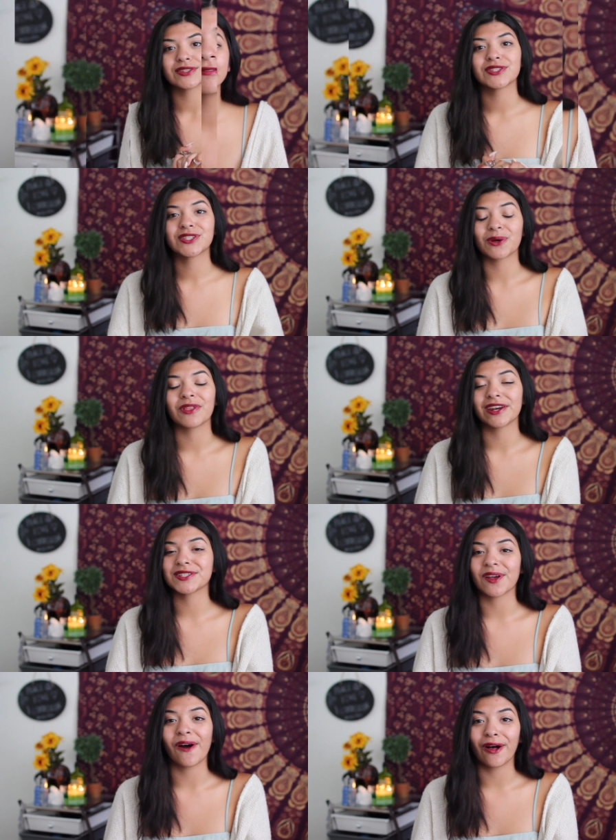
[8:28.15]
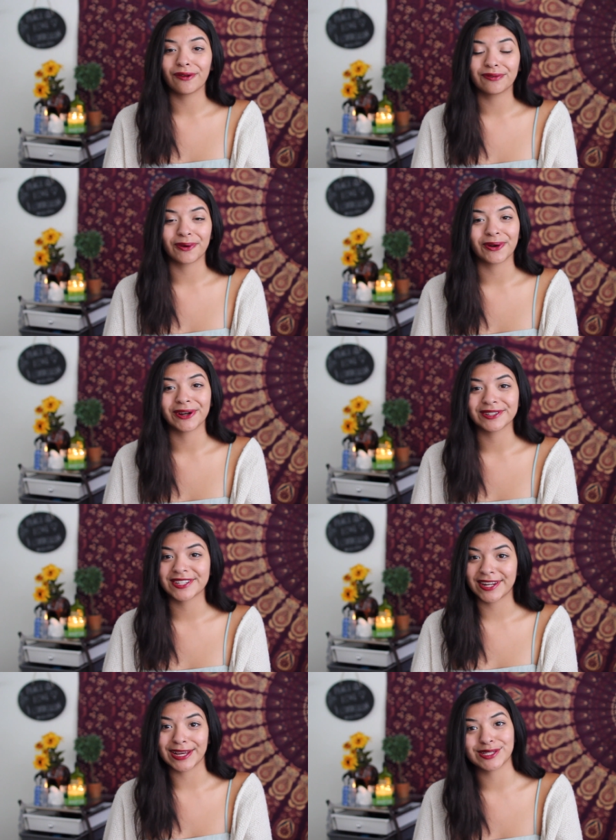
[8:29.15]
So that is all for
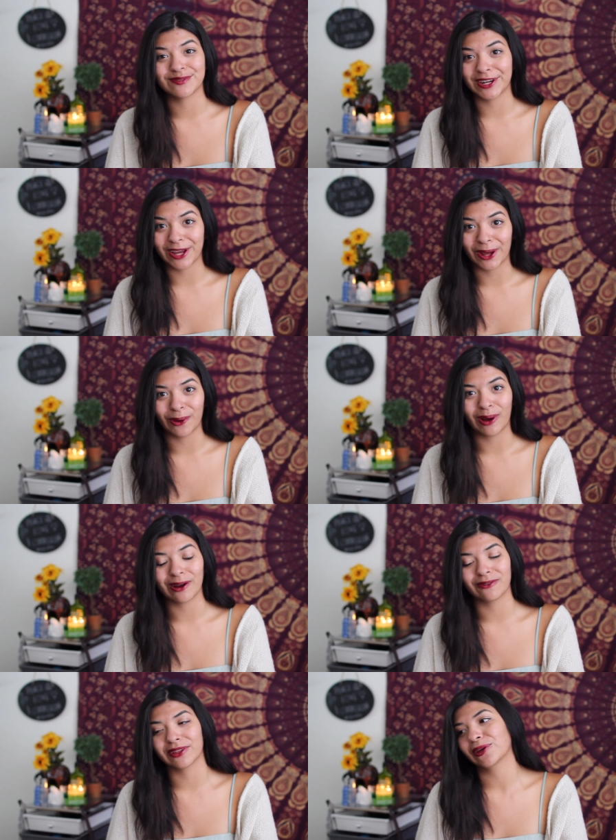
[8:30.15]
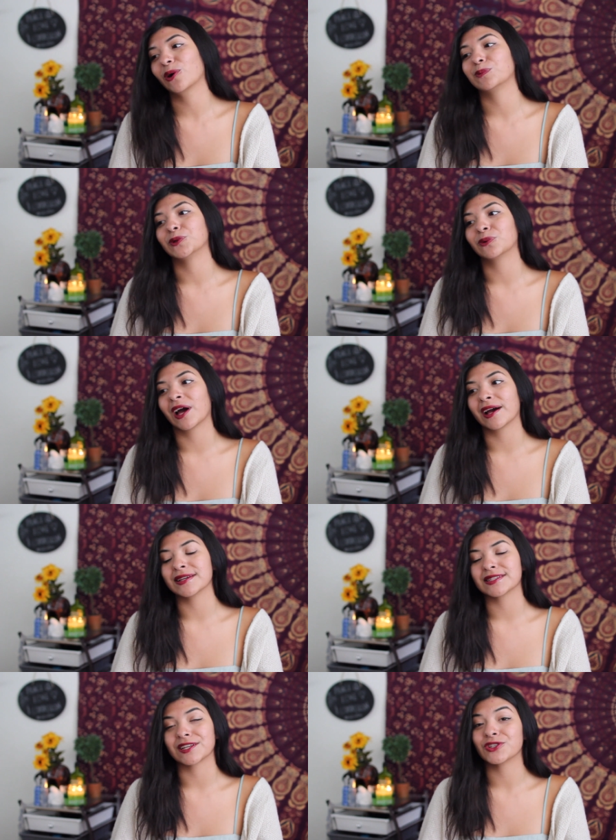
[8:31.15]
today's video. I really hope you
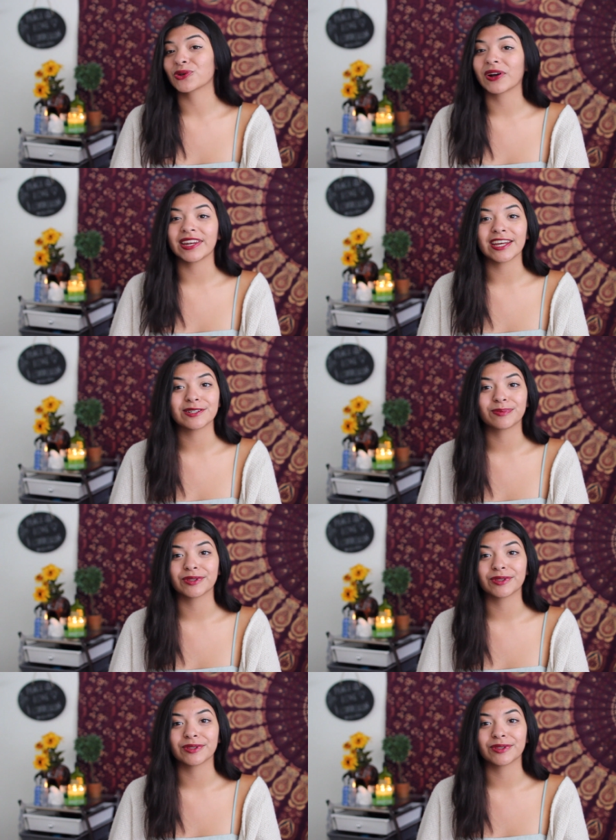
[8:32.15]
guys enjoyed it.